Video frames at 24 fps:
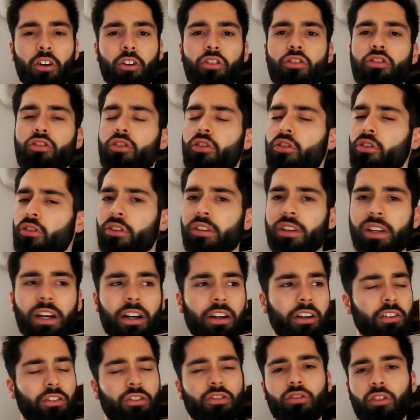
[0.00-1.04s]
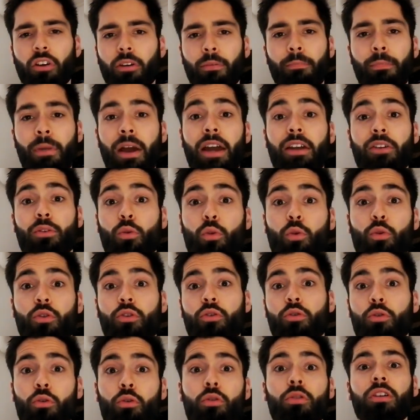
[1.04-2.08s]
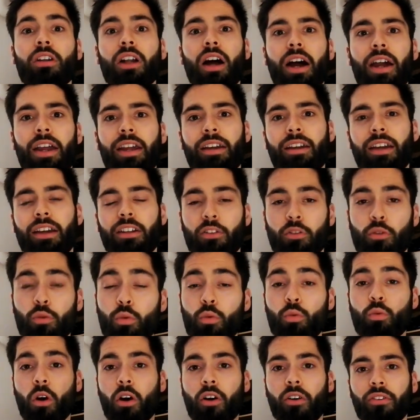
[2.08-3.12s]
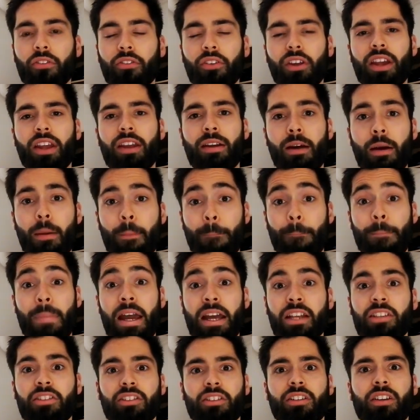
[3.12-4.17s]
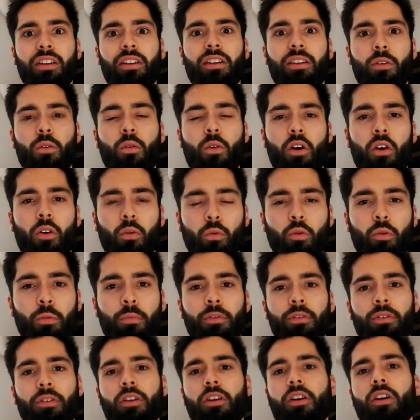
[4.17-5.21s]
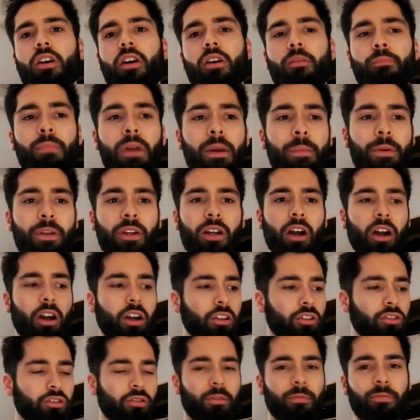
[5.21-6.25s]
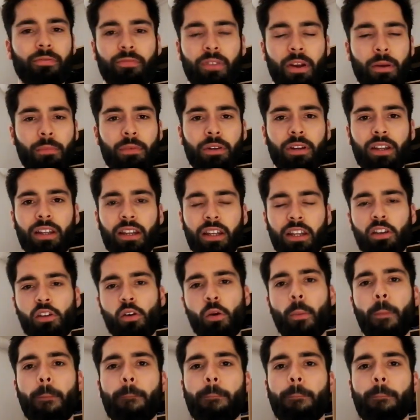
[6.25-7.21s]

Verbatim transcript: Sure, there are some men who do like and do want a masculine woman. Maybe there are some feminine little